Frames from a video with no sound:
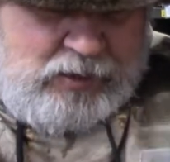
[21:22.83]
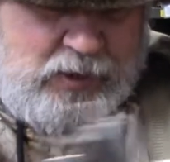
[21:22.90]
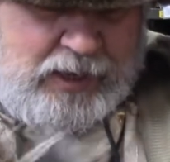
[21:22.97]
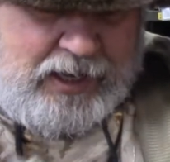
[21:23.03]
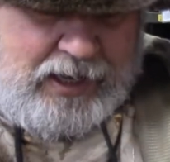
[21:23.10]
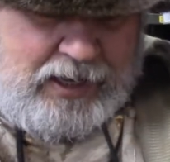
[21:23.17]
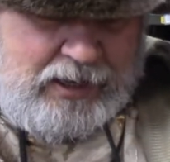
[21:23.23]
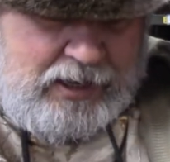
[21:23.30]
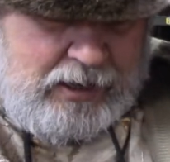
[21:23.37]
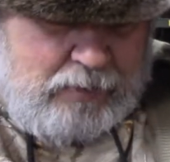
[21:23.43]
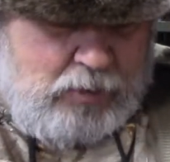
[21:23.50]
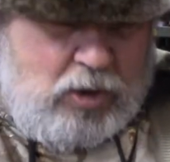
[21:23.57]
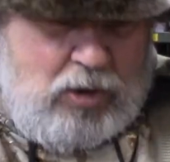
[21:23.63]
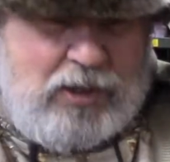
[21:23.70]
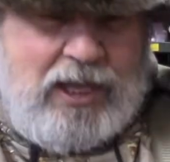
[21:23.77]
Hang on,
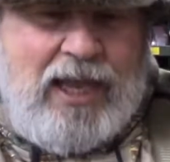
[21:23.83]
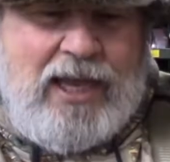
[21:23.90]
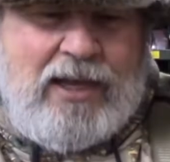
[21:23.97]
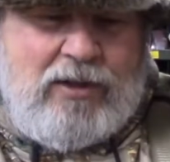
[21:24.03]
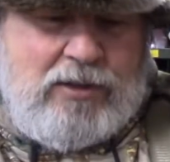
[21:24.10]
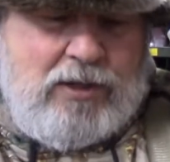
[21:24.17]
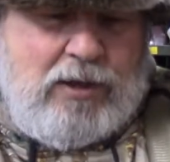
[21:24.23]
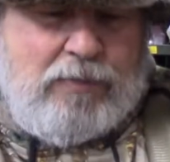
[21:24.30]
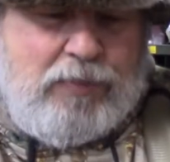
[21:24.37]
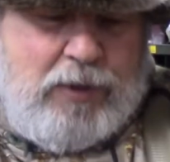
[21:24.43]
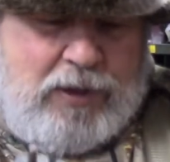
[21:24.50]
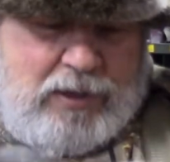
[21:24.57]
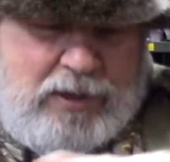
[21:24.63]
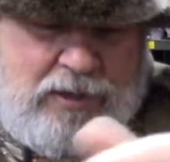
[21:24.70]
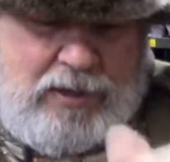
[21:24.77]
I'm all tangled up
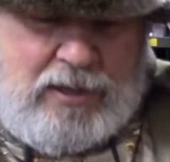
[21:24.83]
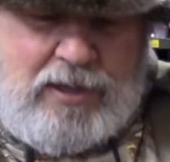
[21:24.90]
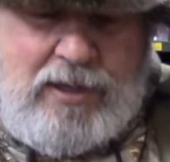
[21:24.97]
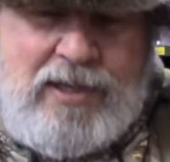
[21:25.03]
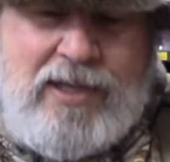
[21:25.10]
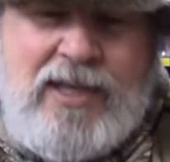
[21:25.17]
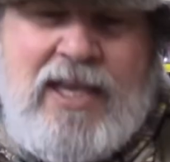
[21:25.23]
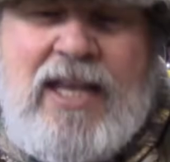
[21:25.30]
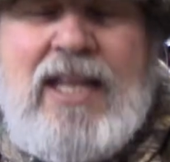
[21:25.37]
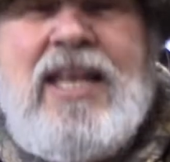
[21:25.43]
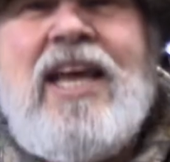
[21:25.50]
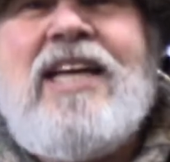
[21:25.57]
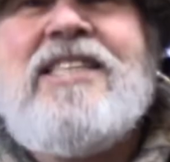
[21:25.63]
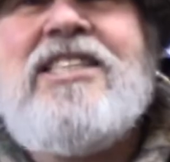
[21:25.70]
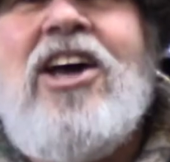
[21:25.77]
there. Getting
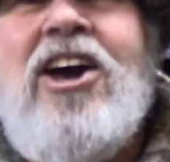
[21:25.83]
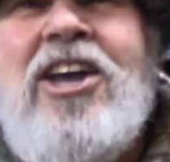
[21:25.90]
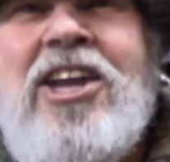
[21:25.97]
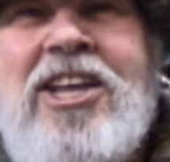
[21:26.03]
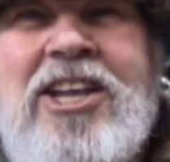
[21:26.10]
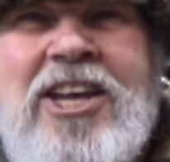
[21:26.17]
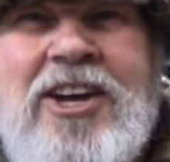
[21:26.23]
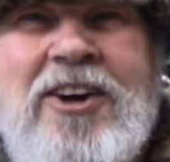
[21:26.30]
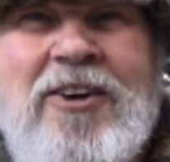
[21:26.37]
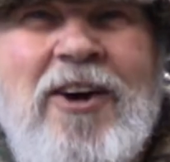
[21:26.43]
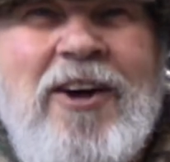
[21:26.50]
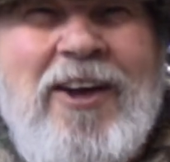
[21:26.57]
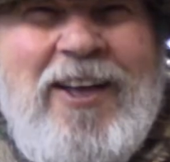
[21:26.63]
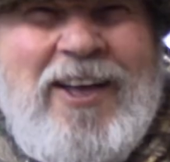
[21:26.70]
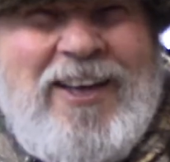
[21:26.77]
excited
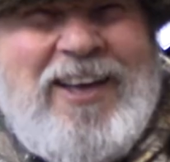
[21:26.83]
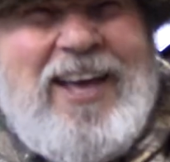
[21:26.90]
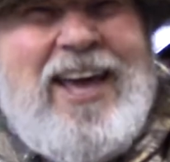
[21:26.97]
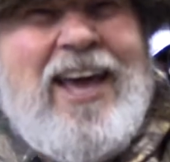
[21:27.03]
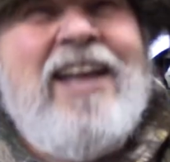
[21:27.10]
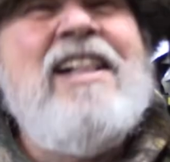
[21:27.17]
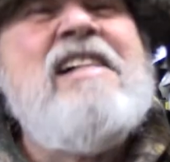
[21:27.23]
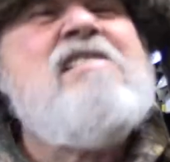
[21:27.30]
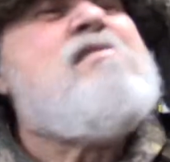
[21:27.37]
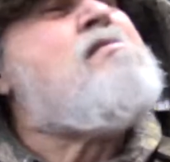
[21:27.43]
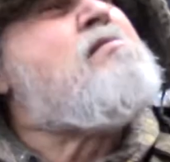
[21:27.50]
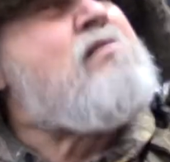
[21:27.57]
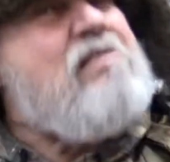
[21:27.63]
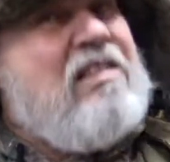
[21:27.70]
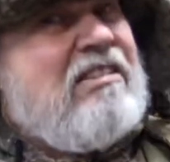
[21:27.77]
here.
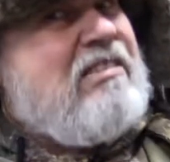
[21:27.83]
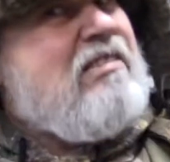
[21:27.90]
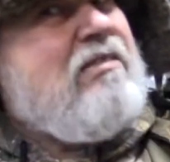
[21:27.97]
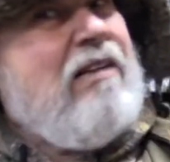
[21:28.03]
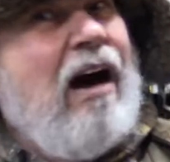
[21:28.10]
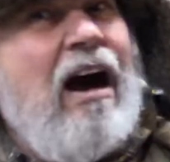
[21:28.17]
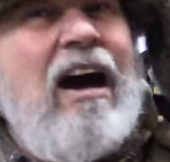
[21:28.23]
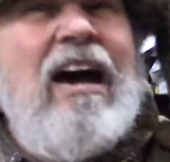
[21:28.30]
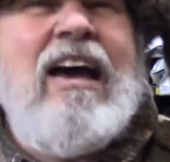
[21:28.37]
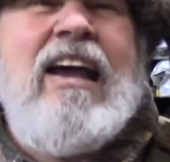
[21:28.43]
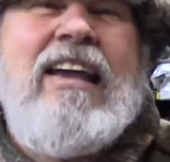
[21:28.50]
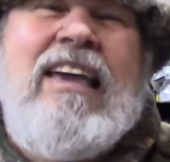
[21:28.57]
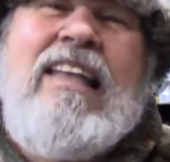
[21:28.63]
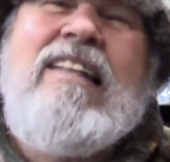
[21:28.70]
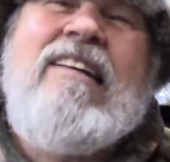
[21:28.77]
Get some
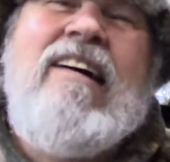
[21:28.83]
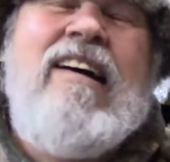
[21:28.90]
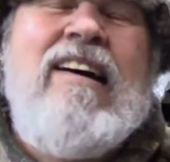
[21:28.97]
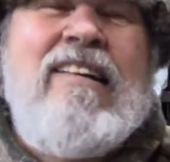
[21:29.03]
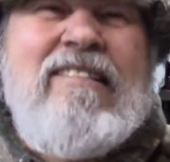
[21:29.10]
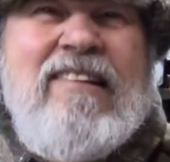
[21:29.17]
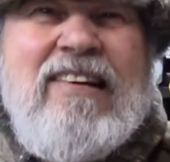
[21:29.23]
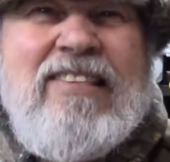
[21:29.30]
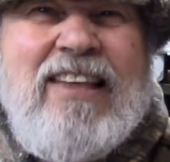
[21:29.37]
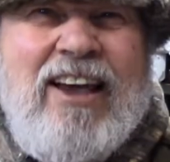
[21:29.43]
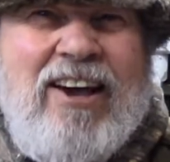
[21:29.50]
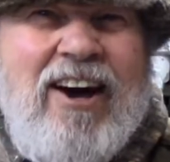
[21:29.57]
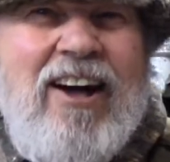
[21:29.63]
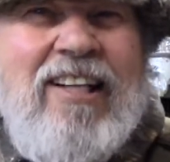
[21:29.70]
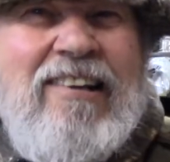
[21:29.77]
getting hot around the
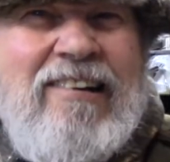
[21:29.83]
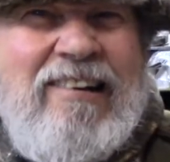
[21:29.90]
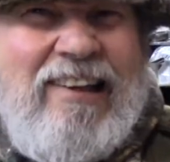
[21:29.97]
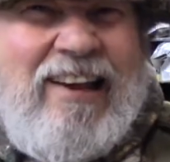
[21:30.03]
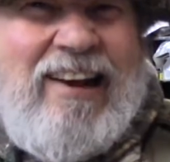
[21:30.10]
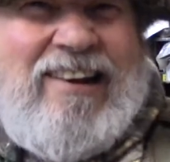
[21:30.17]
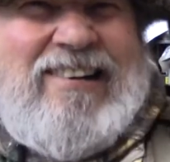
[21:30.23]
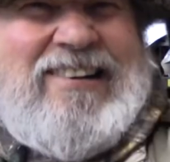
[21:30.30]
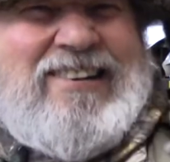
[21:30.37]
collar there.